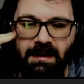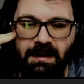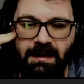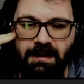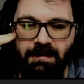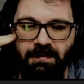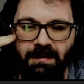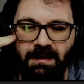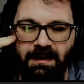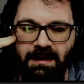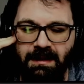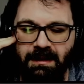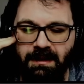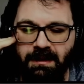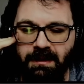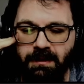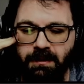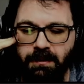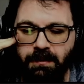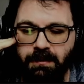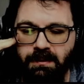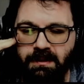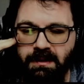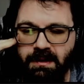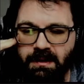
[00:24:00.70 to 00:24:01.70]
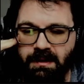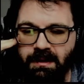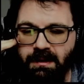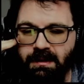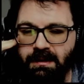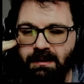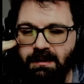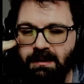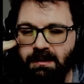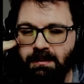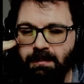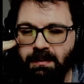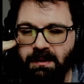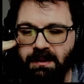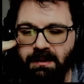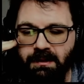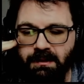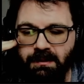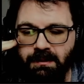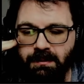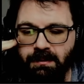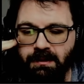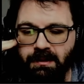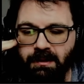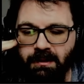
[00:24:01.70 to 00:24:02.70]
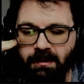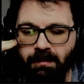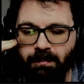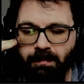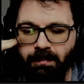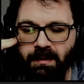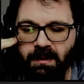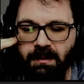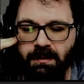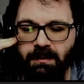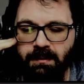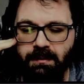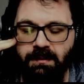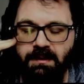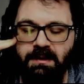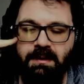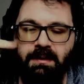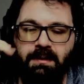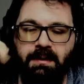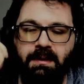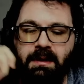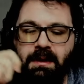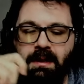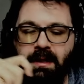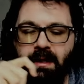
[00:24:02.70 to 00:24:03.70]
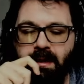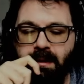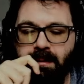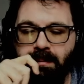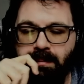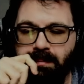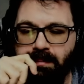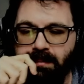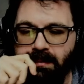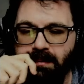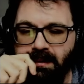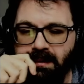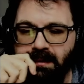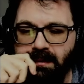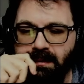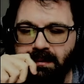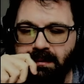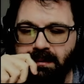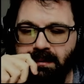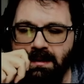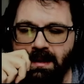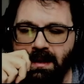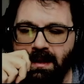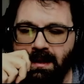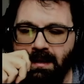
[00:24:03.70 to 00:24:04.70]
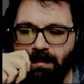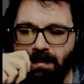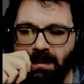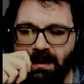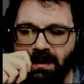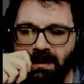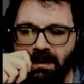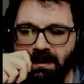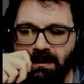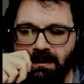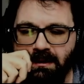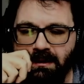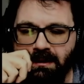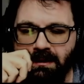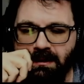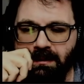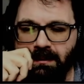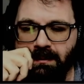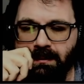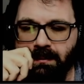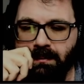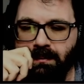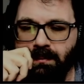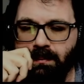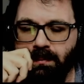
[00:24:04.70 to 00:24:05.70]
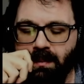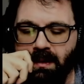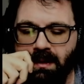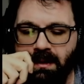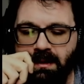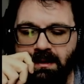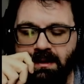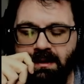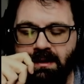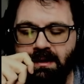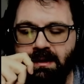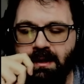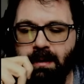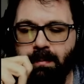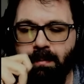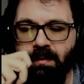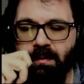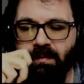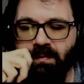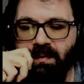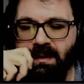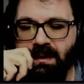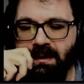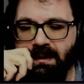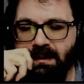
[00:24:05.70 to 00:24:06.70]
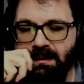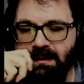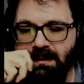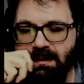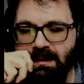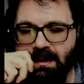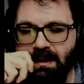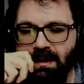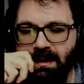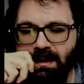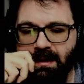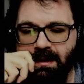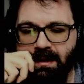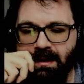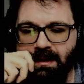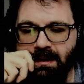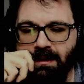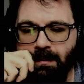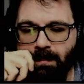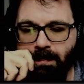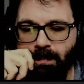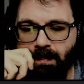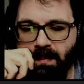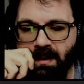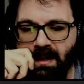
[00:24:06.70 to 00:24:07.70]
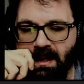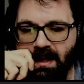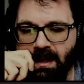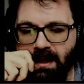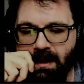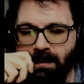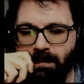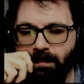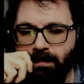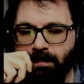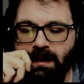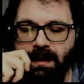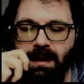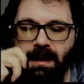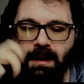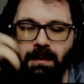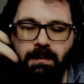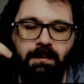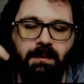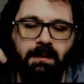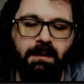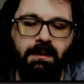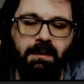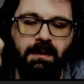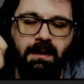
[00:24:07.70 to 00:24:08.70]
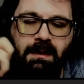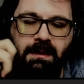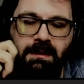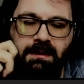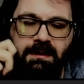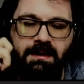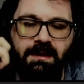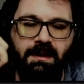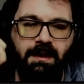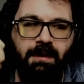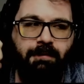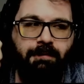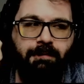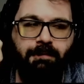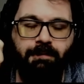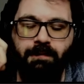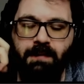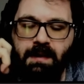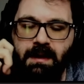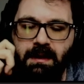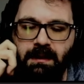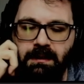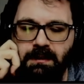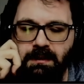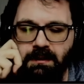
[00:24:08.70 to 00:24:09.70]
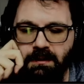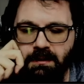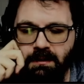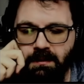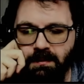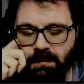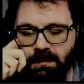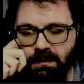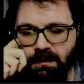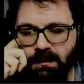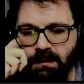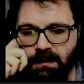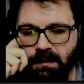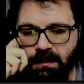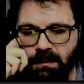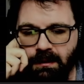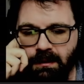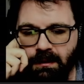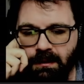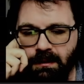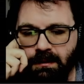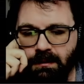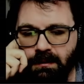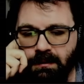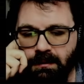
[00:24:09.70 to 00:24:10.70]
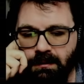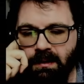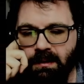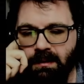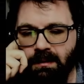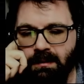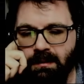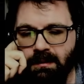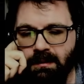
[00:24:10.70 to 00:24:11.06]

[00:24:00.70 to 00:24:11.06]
even need to use this because you took a better utility item. That's kind of my issue with some of these that I think are bad. Like, I realize the effect is really good, but